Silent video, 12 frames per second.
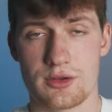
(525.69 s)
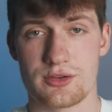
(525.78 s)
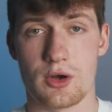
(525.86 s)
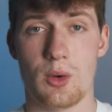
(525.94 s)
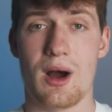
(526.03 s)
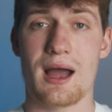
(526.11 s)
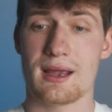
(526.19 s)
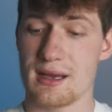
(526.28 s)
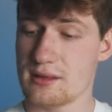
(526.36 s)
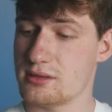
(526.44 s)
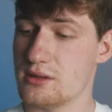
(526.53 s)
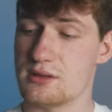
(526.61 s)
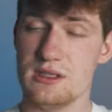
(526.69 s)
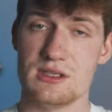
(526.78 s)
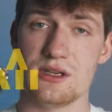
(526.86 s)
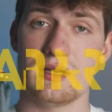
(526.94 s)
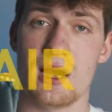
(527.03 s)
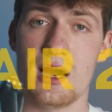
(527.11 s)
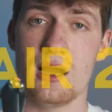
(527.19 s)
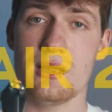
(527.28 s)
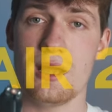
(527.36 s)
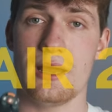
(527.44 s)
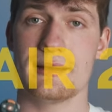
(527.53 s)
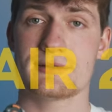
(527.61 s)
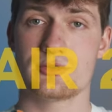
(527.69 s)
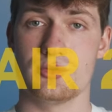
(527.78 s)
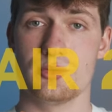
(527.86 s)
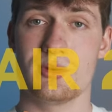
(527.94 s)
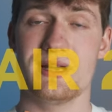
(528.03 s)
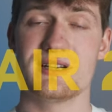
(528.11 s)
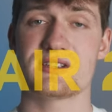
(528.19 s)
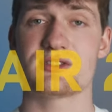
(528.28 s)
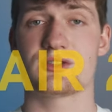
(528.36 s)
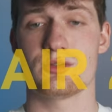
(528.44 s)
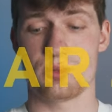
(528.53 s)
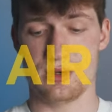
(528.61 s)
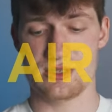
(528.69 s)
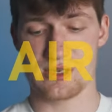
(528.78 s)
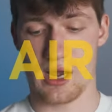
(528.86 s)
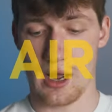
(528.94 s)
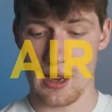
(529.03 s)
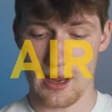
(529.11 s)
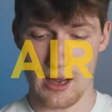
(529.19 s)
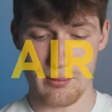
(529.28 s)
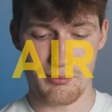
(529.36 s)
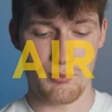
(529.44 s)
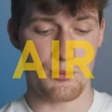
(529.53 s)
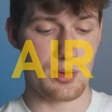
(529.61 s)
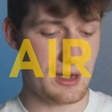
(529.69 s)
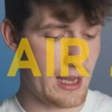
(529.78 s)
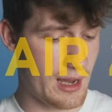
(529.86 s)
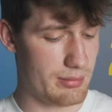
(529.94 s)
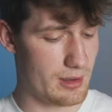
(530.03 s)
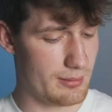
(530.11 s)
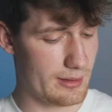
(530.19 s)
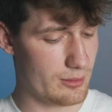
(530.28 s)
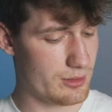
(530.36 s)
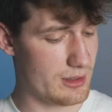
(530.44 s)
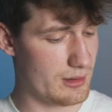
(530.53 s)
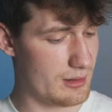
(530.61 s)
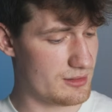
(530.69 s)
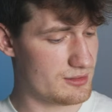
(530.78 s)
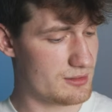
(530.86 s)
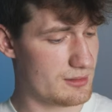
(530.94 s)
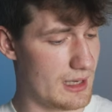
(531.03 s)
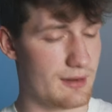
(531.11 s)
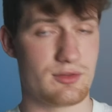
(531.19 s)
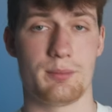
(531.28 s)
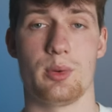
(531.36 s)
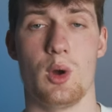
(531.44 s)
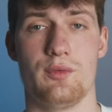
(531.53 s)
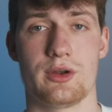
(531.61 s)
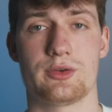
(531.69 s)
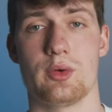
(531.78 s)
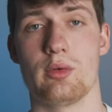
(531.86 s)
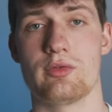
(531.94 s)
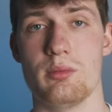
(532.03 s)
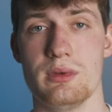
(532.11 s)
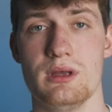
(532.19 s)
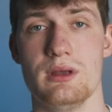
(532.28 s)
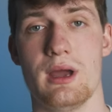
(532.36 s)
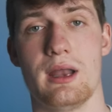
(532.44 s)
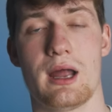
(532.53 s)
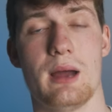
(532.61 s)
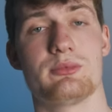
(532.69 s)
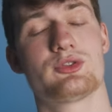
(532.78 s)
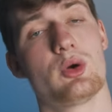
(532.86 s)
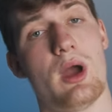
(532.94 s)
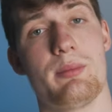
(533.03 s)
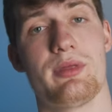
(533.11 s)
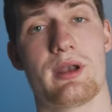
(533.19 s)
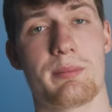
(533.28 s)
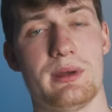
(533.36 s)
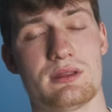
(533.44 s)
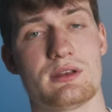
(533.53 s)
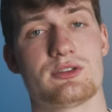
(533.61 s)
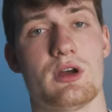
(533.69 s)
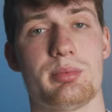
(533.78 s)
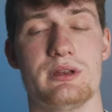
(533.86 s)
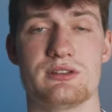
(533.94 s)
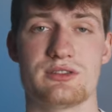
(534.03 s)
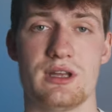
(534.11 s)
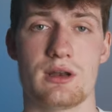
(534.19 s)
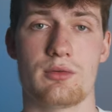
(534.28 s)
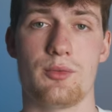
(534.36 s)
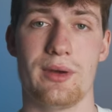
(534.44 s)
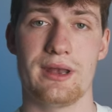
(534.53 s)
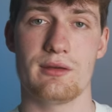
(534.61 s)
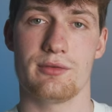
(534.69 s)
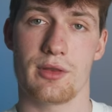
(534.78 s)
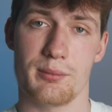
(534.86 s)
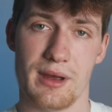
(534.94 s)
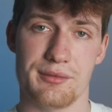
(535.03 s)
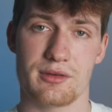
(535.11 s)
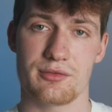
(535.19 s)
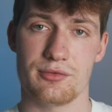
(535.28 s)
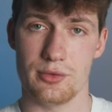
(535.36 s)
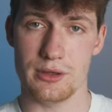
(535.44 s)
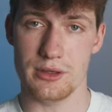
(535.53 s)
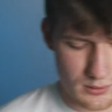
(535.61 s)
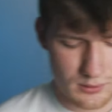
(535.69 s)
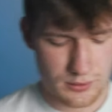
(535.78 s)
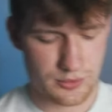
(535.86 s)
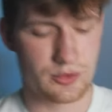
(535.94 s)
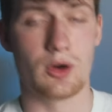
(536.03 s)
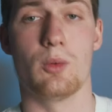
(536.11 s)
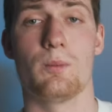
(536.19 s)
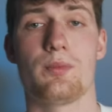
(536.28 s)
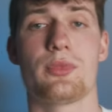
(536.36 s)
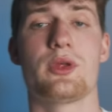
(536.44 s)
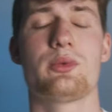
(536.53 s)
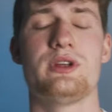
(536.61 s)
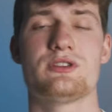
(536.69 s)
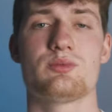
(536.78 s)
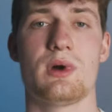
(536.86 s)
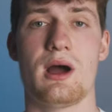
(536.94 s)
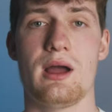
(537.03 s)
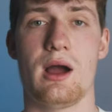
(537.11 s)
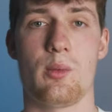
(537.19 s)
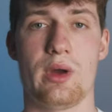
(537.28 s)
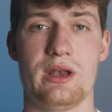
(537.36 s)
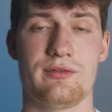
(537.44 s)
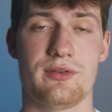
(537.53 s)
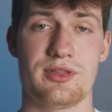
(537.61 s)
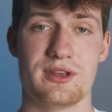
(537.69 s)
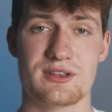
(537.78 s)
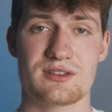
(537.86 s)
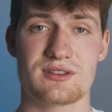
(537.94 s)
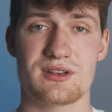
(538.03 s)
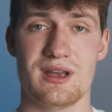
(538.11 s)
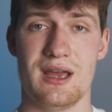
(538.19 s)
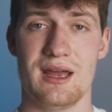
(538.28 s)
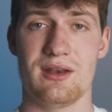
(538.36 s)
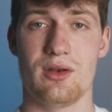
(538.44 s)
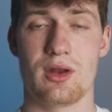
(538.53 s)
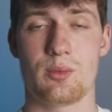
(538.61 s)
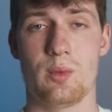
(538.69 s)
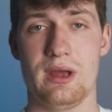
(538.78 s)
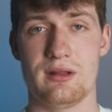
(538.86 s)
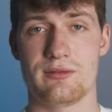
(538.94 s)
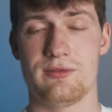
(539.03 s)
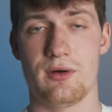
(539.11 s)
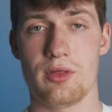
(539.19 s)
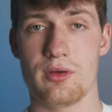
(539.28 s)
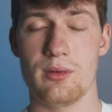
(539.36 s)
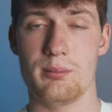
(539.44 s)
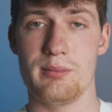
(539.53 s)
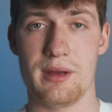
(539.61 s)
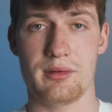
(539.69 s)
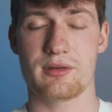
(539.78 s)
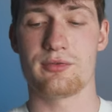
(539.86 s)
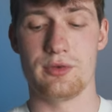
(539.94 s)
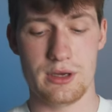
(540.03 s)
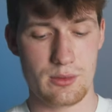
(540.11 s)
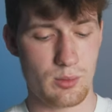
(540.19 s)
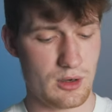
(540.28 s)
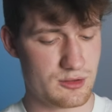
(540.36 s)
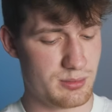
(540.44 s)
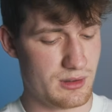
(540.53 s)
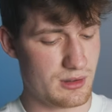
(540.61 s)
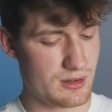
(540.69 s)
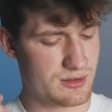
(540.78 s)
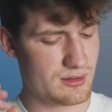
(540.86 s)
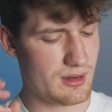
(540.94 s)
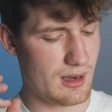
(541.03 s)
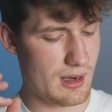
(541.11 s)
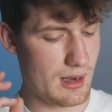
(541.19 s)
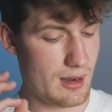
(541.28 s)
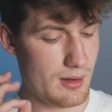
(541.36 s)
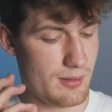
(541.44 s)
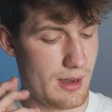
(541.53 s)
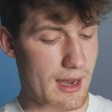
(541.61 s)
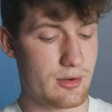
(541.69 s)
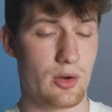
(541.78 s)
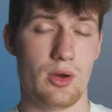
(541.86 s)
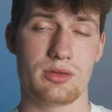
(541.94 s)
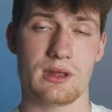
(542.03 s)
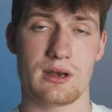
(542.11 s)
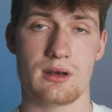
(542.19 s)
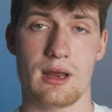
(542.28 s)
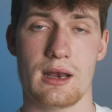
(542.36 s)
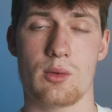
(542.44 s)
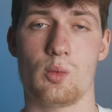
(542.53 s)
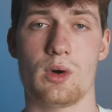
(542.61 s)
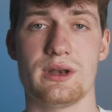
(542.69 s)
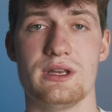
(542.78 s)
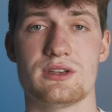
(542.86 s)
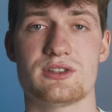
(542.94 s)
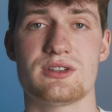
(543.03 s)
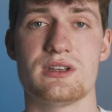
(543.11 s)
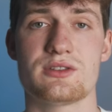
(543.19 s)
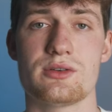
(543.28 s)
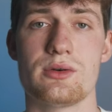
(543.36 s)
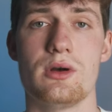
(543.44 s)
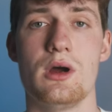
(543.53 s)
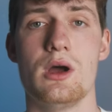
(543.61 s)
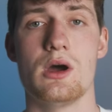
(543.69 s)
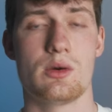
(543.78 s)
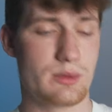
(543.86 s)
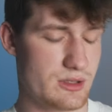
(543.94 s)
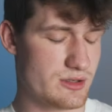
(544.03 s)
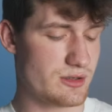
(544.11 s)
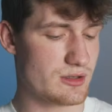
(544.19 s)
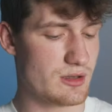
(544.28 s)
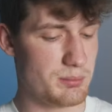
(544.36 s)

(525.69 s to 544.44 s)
So I got the DJI Air 2S, which I am really happy about. It is kind of the perfect drone for me, and I'm so happy that I picked this up instead of waiting for the Mavic 3. So the reason why I waited for this and not waited for the Mavic 3 was because I had heard that it had a 1-inch sensor, which is just a